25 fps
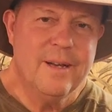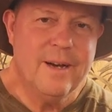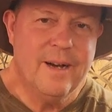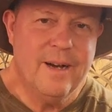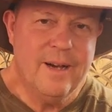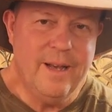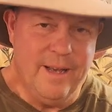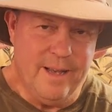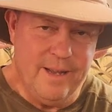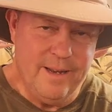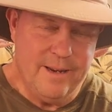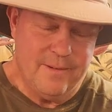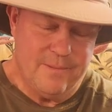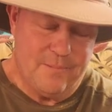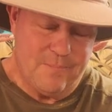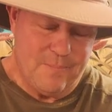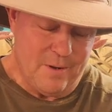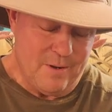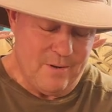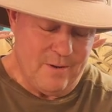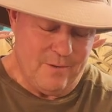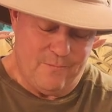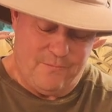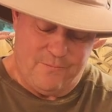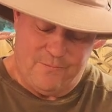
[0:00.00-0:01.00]
And
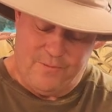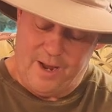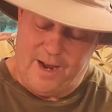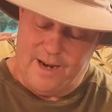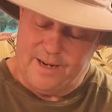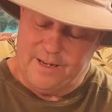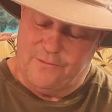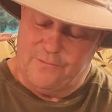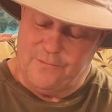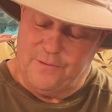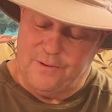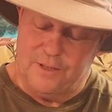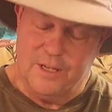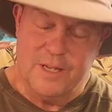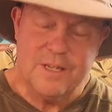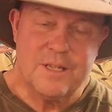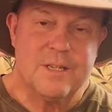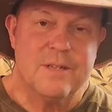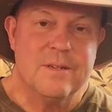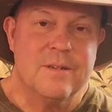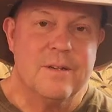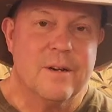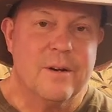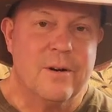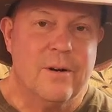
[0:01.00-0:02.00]
in fact, if you
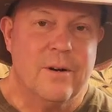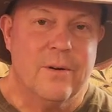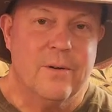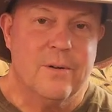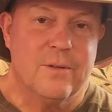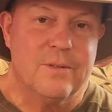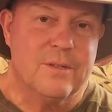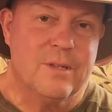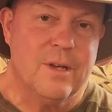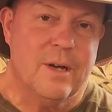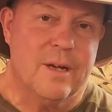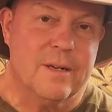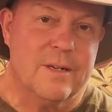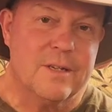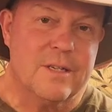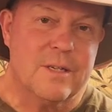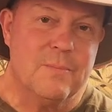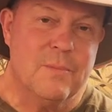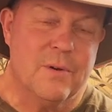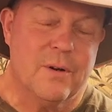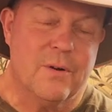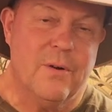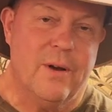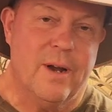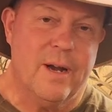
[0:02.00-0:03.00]
listen to Colonel Douglas
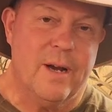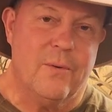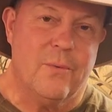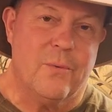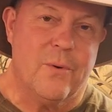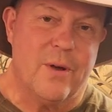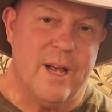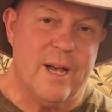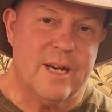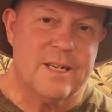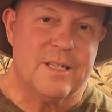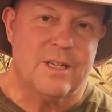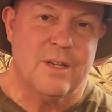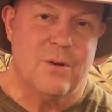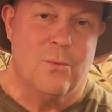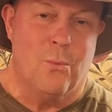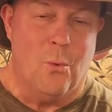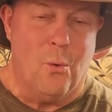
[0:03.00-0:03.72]
McGregor, we actually